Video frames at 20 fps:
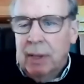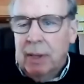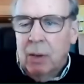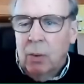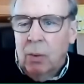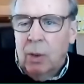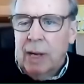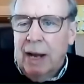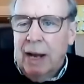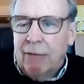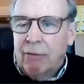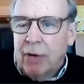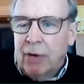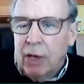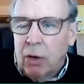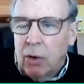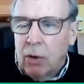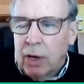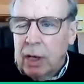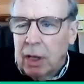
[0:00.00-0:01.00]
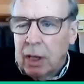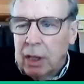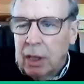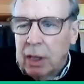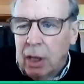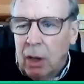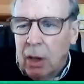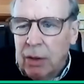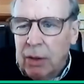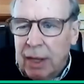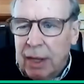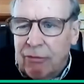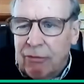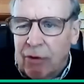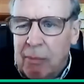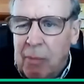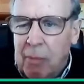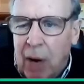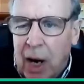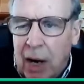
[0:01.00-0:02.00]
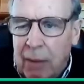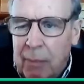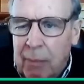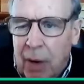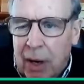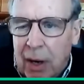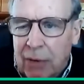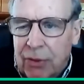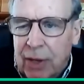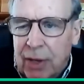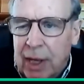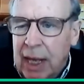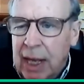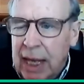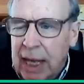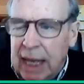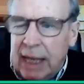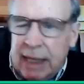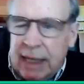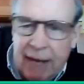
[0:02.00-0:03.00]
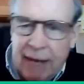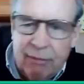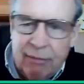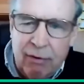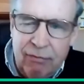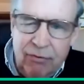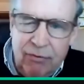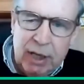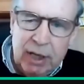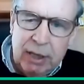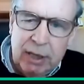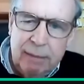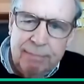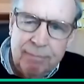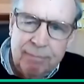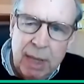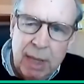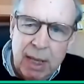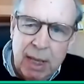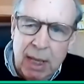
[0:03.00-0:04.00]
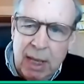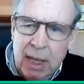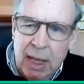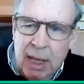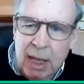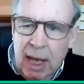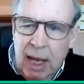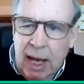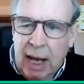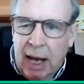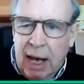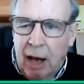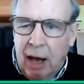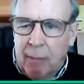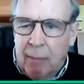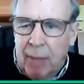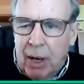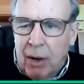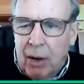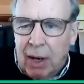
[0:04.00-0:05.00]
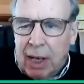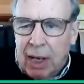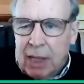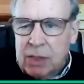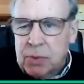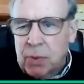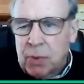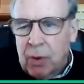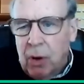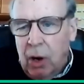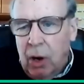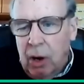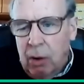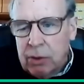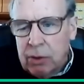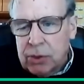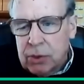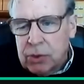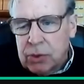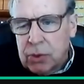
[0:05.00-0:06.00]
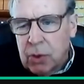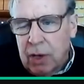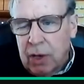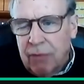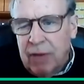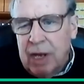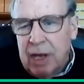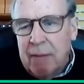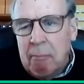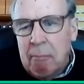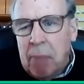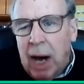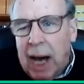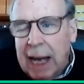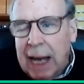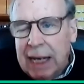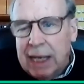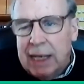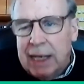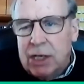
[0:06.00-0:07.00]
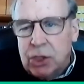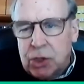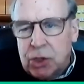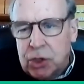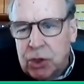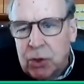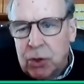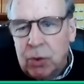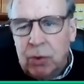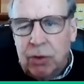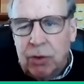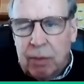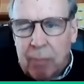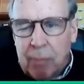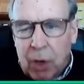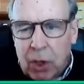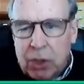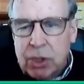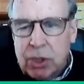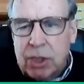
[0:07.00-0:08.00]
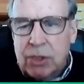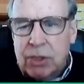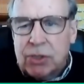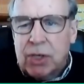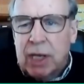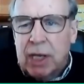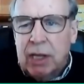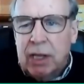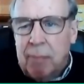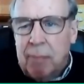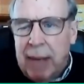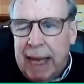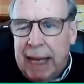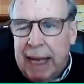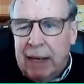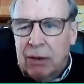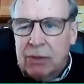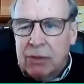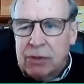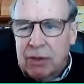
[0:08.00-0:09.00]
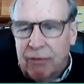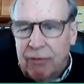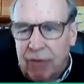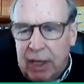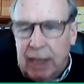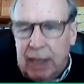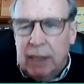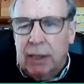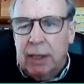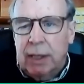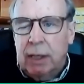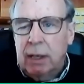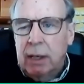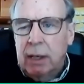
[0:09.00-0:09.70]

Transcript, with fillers: Whenever he ordered clothing for Mar- Martha, it never fit. Uh, Americans were sort of in bondage to the merchants and the bankers of England.